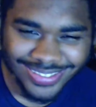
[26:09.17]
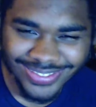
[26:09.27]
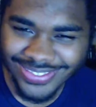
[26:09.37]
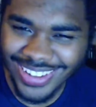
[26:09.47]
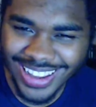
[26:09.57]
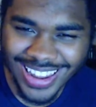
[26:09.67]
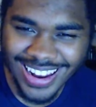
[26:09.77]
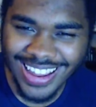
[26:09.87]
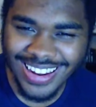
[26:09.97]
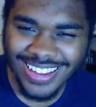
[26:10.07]

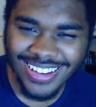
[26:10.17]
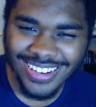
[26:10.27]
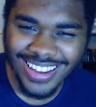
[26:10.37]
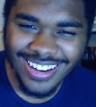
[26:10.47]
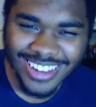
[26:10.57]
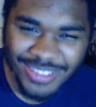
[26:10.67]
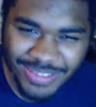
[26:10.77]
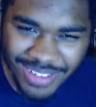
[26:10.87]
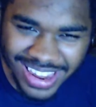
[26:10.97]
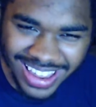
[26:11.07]
They got
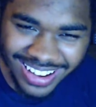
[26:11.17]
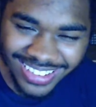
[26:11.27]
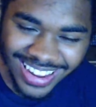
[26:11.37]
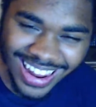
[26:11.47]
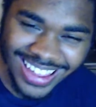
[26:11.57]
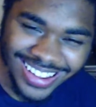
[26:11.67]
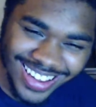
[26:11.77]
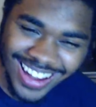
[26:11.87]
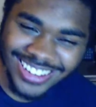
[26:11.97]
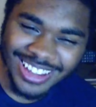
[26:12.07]

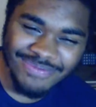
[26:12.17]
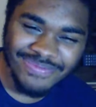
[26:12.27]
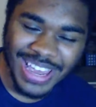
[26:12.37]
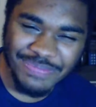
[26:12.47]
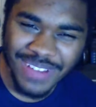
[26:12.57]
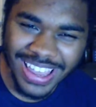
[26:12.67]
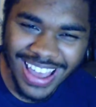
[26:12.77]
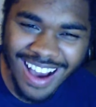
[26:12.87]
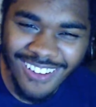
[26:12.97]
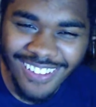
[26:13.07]
the paper,
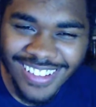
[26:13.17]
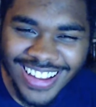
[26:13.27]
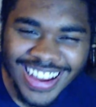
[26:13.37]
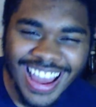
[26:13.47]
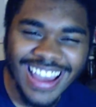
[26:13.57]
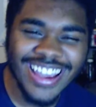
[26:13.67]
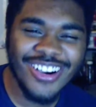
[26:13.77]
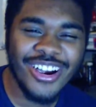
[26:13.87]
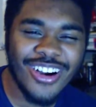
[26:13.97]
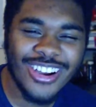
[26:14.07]
yo. Hey,
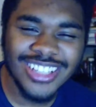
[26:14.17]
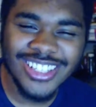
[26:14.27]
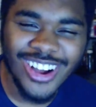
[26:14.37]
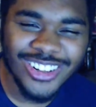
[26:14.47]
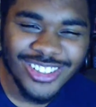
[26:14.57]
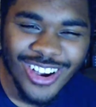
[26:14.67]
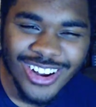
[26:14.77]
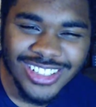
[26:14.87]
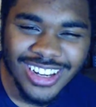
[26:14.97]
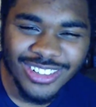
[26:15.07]
you gross, it's all
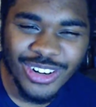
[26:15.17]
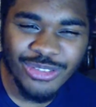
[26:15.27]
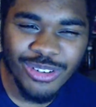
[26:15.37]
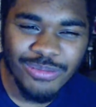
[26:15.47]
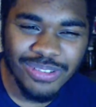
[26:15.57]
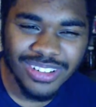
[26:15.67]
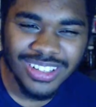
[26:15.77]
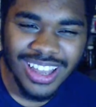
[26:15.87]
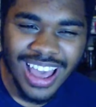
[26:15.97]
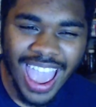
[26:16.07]
dirty and crumpled.
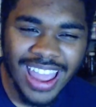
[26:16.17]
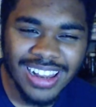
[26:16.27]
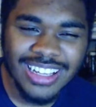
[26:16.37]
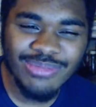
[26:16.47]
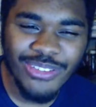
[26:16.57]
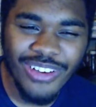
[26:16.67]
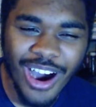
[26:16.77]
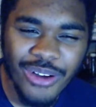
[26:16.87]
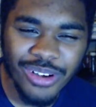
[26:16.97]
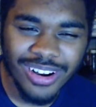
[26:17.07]
Hey, at least we
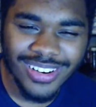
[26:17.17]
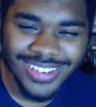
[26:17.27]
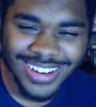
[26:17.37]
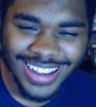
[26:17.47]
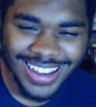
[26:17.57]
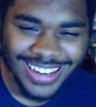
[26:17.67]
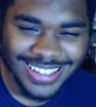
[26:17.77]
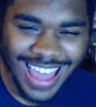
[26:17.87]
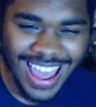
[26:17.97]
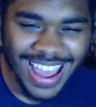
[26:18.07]
found one. Nah,
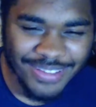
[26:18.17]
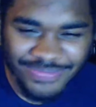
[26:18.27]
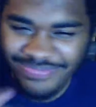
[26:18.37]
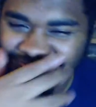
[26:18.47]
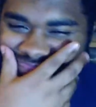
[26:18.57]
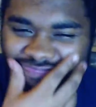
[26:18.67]
damn.